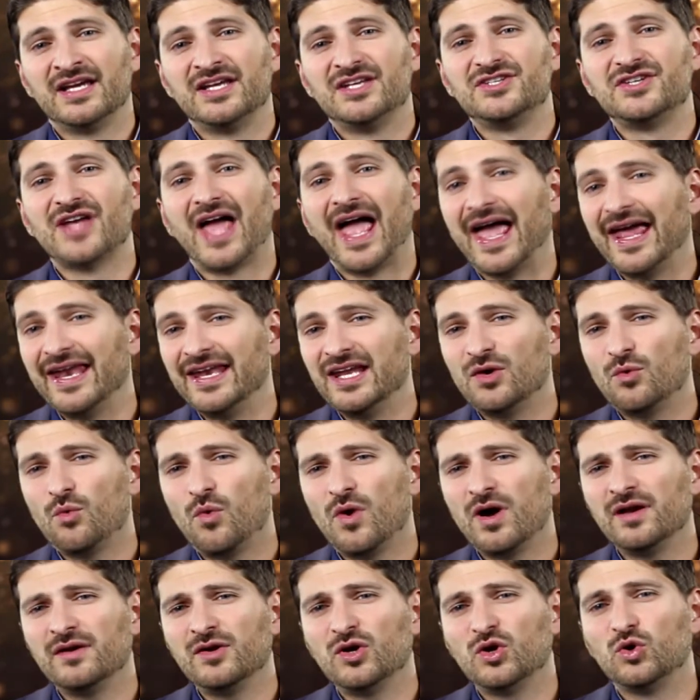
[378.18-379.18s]
To
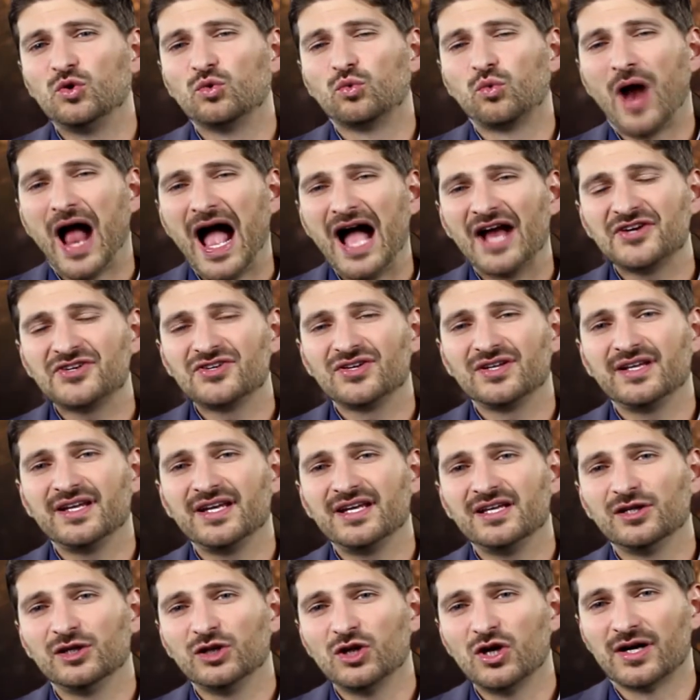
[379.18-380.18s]
anyone who
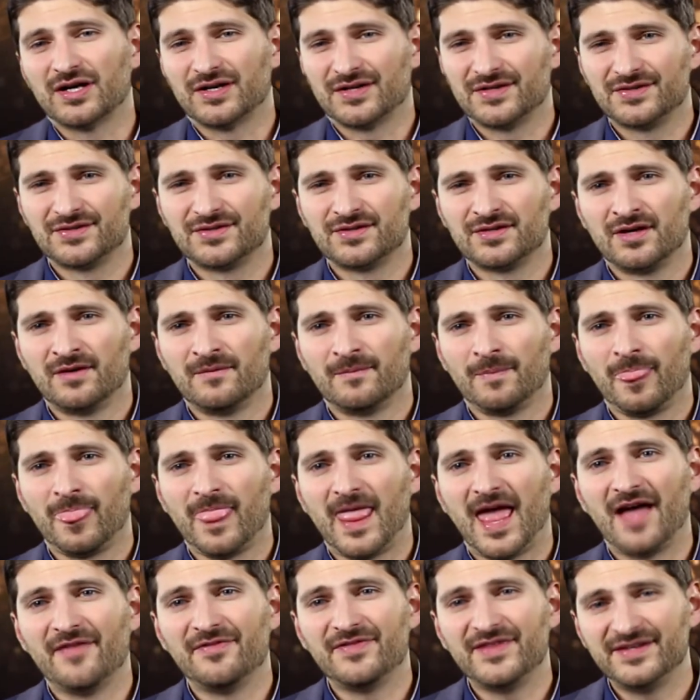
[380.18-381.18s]
rationally looks
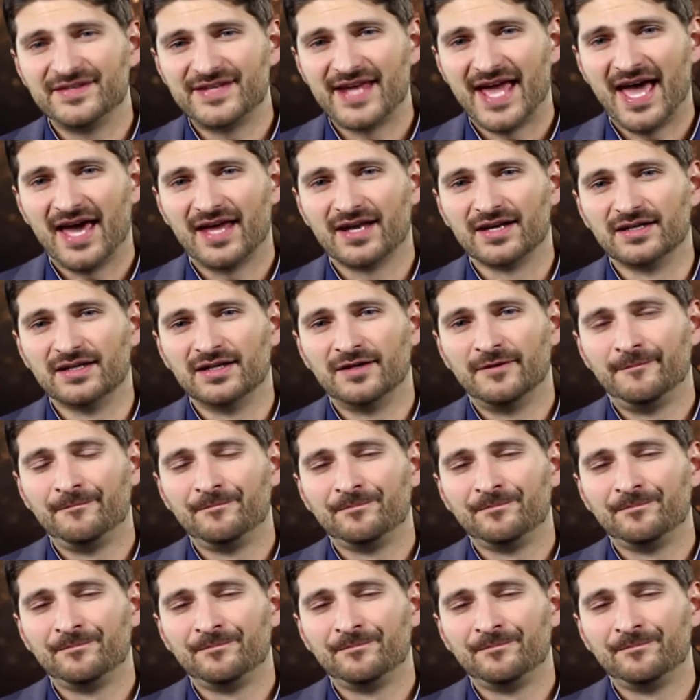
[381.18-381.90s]
at the data,